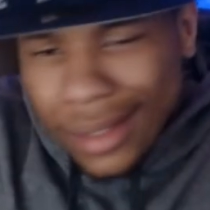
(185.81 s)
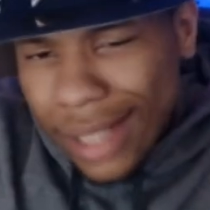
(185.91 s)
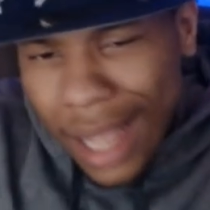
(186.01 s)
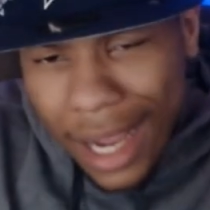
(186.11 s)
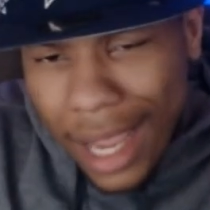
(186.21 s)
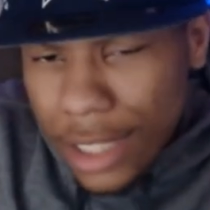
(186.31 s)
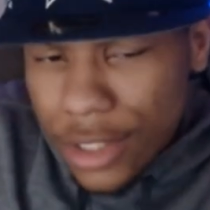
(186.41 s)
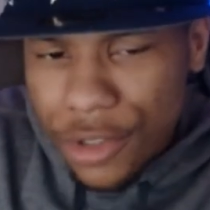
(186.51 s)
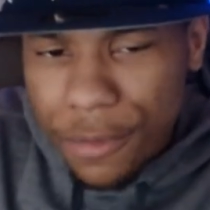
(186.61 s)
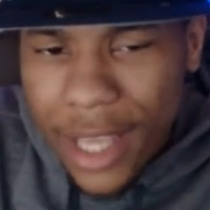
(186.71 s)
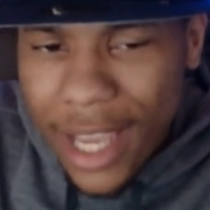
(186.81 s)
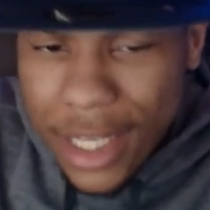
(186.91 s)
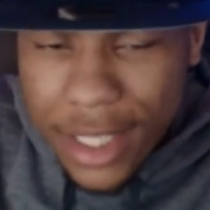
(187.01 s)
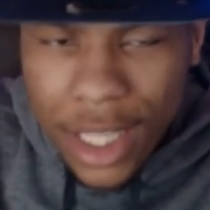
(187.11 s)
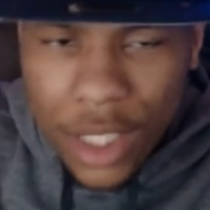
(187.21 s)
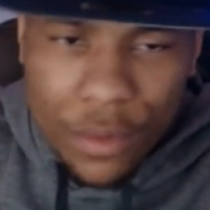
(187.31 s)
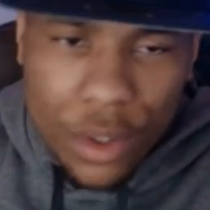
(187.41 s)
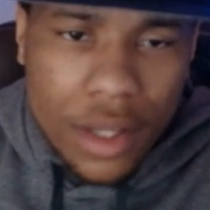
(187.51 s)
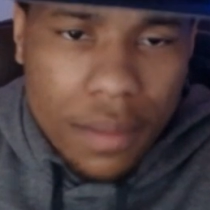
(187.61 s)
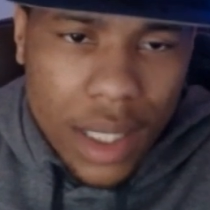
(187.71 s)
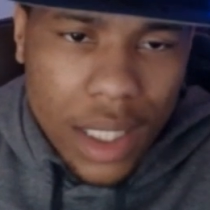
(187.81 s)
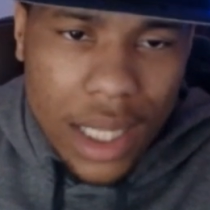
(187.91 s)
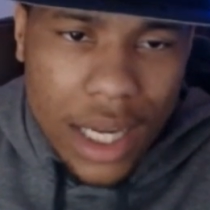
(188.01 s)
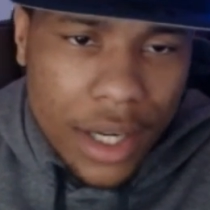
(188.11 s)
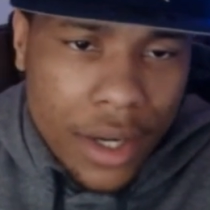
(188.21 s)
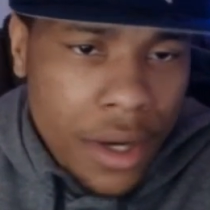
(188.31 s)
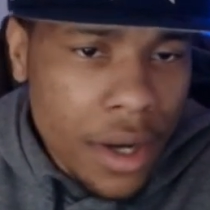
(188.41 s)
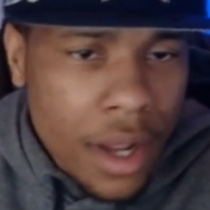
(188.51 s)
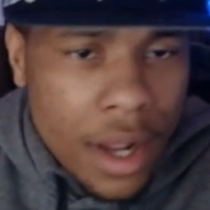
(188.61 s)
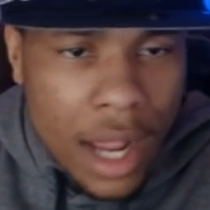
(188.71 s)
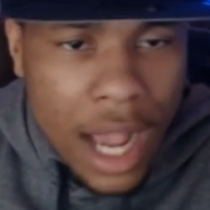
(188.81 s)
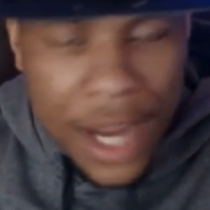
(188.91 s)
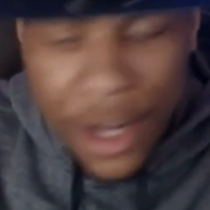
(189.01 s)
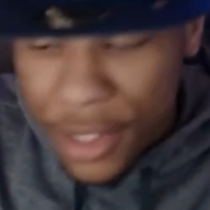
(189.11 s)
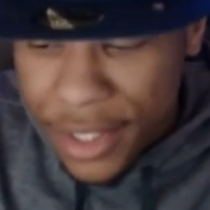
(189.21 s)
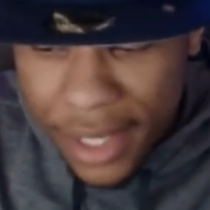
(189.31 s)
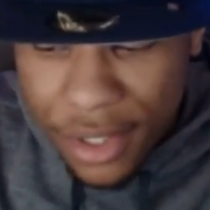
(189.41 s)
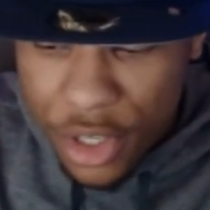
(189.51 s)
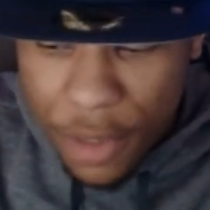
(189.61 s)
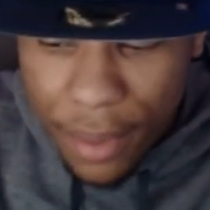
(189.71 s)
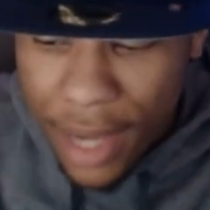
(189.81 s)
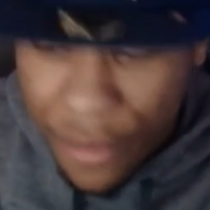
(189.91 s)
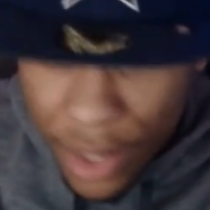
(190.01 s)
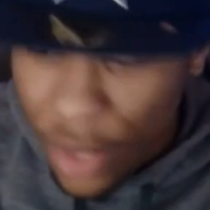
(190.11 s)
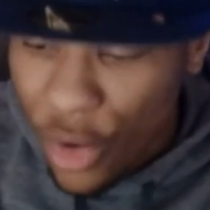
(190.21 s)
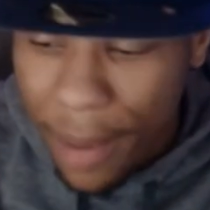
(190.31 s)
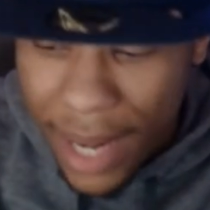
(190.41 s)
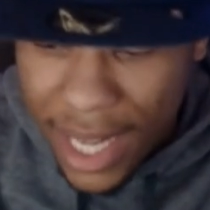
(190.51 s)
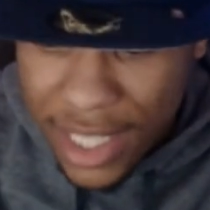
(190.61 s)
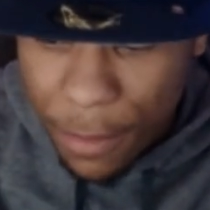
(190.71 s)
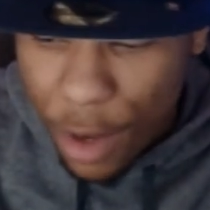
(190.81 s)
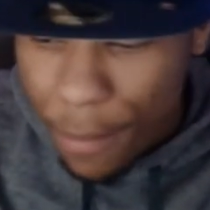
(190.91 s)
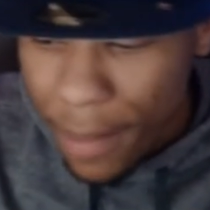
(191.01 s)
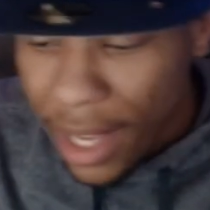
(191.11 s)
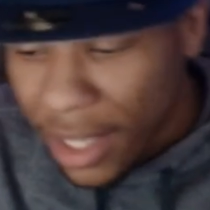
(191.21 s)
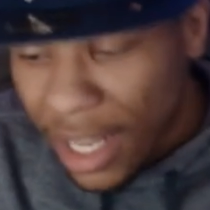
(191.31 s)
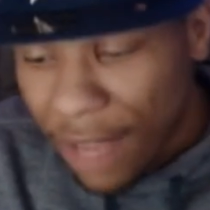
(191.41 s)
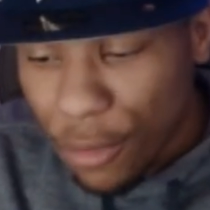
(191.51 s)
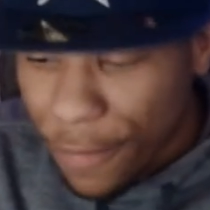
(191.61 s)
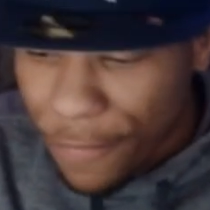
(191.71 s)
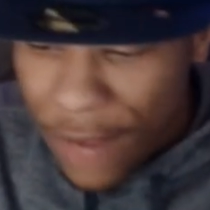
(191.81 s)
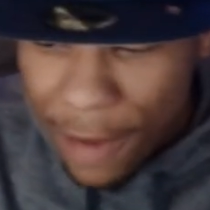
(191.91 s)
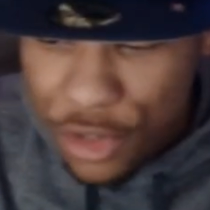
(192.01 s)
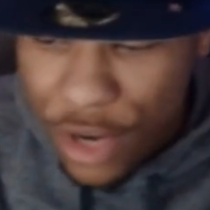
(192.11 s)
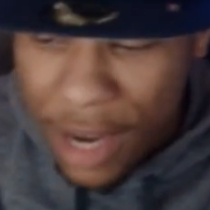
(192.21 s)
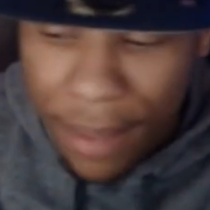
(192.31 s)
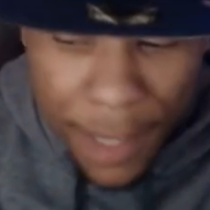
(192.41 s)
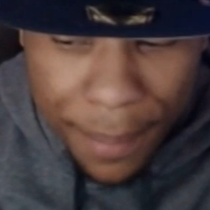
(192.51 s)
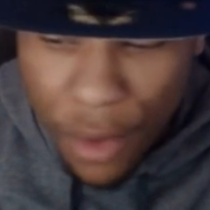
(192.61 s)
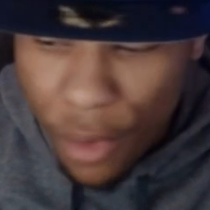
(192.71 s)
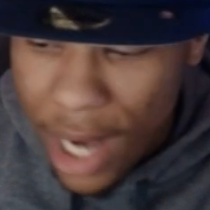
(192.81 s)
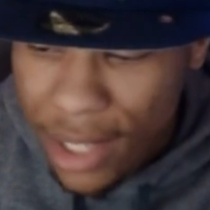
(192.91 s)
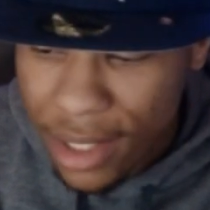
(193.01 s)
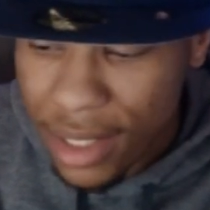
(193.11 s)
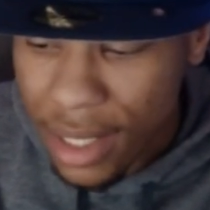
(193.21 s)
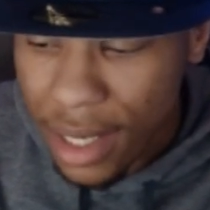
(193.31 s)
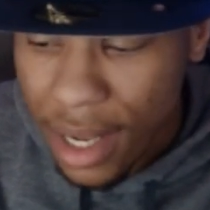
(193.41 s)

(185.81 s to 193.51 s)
I got to, man. I got to take Cleveland on the money line here. I know the Sixers are playing really great basketball, man. They've won five straight, beat up on Washington,